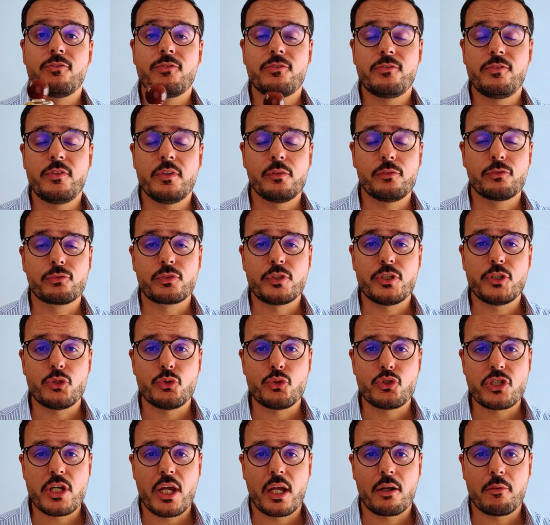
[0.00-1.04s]
feel free
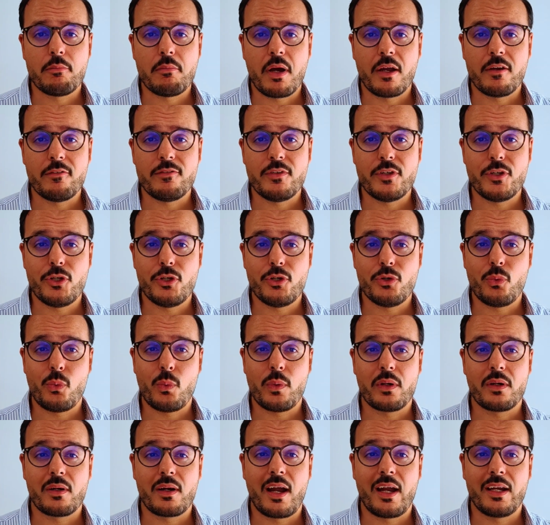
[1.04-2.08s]
to check my video
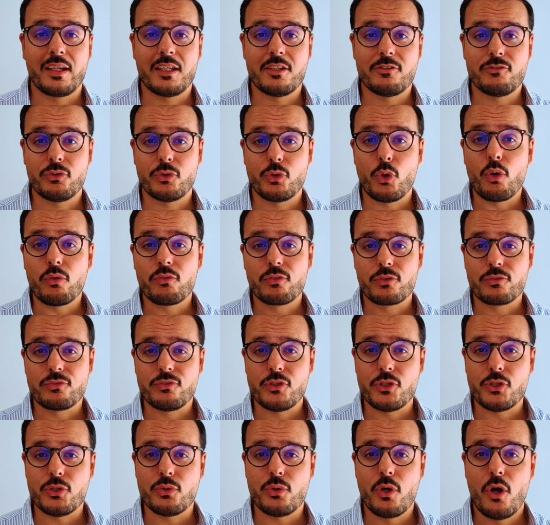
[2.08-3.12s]
where I give you an
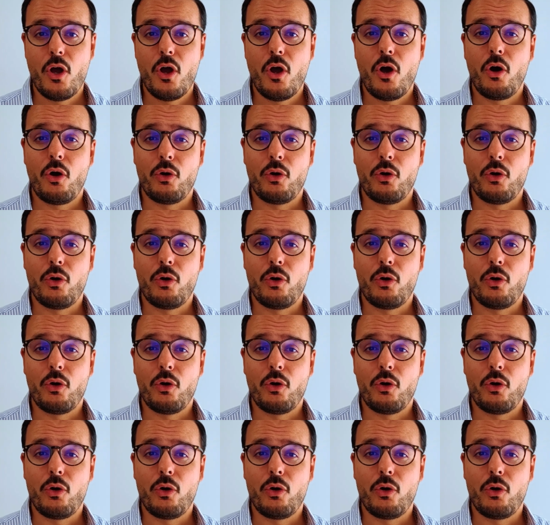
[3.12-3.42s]
overview